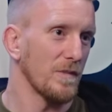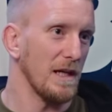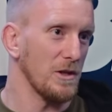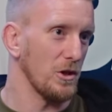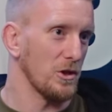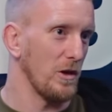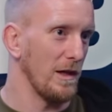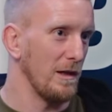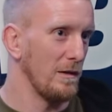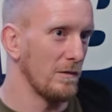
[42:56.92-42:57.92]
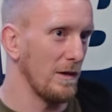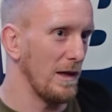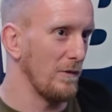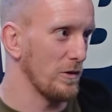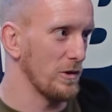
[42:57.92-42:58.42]
it's just training, right?
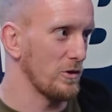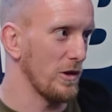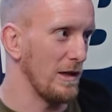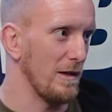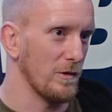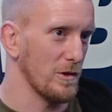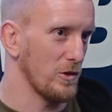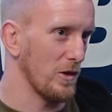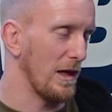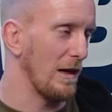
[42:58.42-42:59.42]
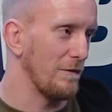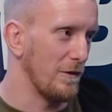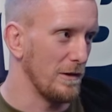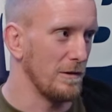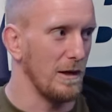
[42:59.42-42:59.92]
Everyone's just training. Everyone's just trying to have
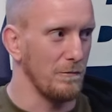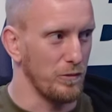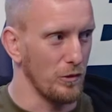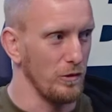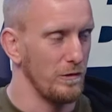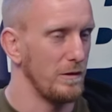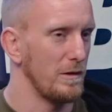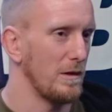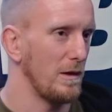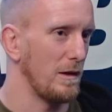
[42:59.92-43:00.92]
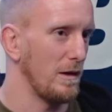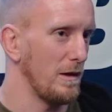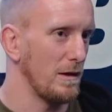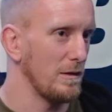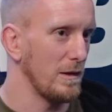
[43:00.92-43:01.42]
fun, improve, uh,
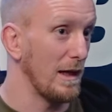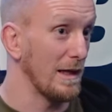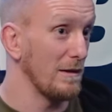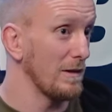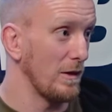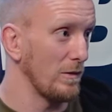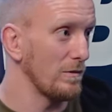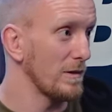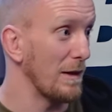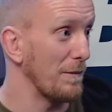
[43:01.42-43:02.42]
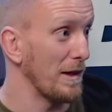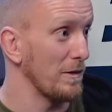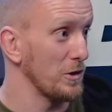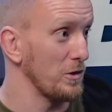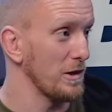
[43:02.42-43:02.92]
and, you know, get
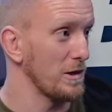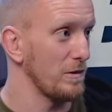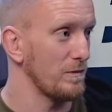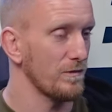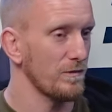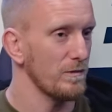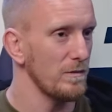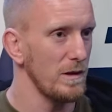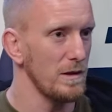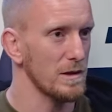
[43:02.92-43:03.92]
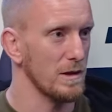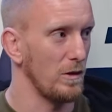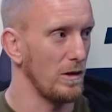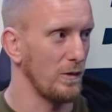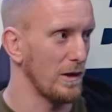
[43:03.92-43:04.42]
better at jiu-jitsu.
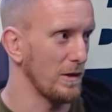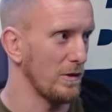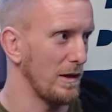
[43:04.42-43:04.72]
So if we can do